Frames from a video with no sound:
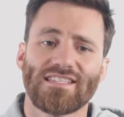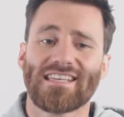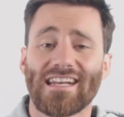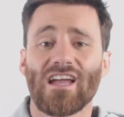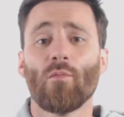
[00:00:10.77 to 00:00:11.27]
It's
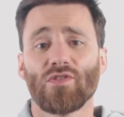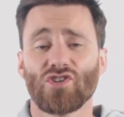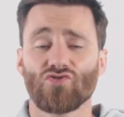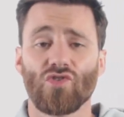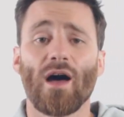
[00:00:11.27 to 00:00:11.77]
gonna come with
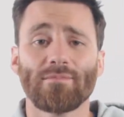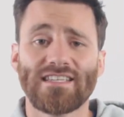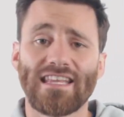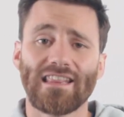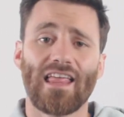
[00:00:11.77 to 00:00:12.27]
a drop
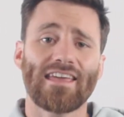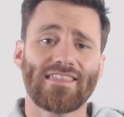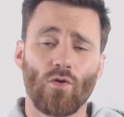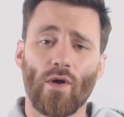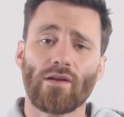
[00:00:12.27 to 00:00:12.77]
tin
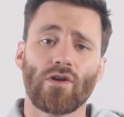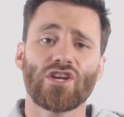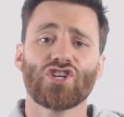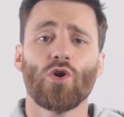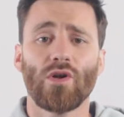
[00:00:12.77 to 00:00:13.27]
length to weight
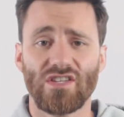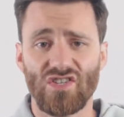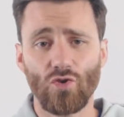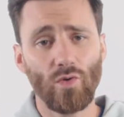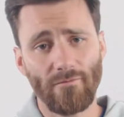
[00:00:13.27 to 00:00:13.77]
ratio and a
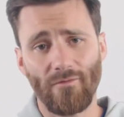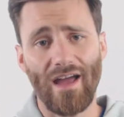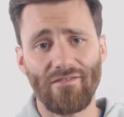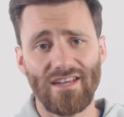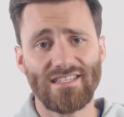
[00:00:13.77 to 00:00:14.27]
2
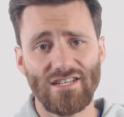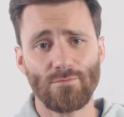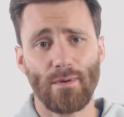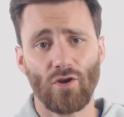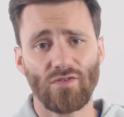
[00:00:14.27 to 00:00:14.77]
5/8
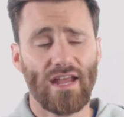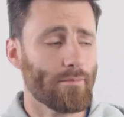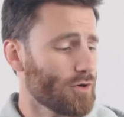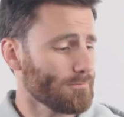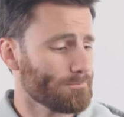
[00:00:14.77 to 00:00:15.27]
inch barrel
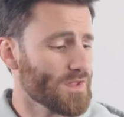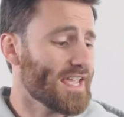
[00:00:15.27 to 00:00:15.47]
diameter.